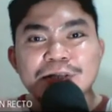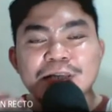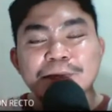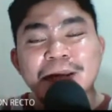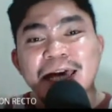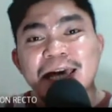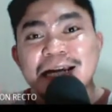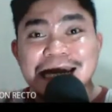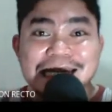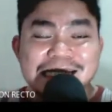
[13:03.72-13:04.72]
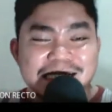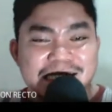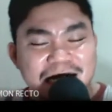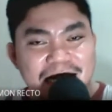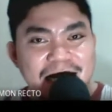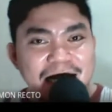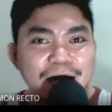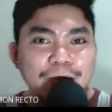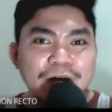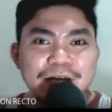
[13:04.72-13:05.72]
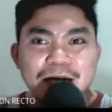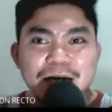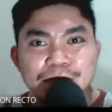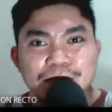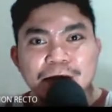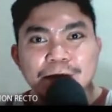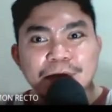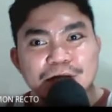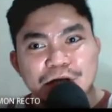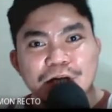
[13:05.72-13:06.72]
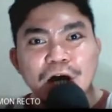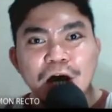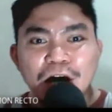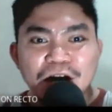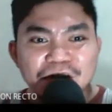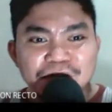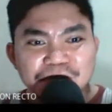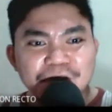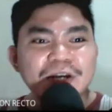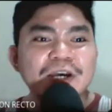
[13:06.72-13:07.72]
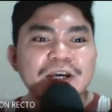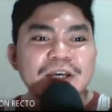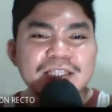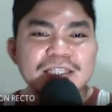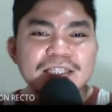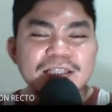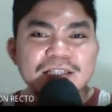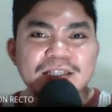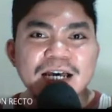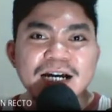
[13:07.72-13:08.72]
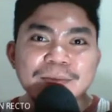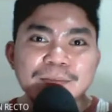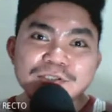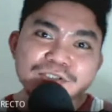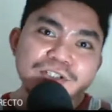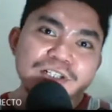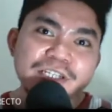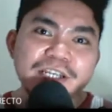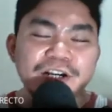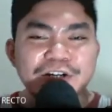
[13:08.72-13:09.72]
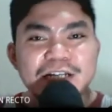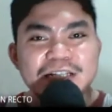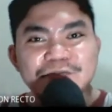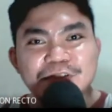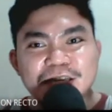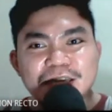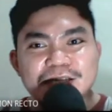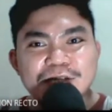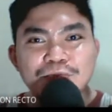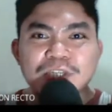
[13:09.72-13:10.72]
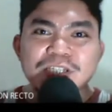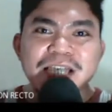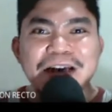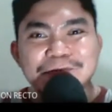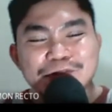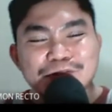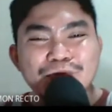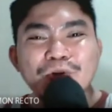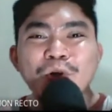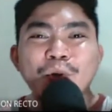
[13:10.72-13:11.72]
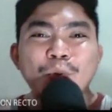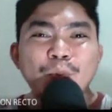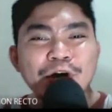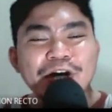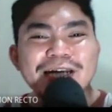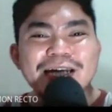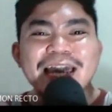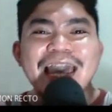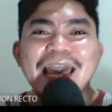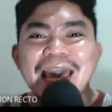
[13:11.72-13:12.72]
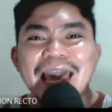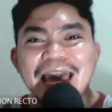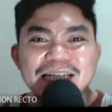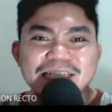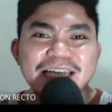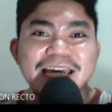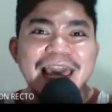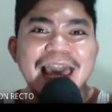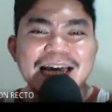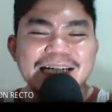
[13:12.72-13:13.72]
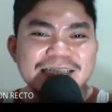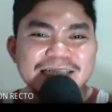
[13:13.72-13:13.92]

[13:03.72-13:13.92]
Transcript: displaying leniency when it comes to submission of the modules and other activities. So we just have to work hand in hand.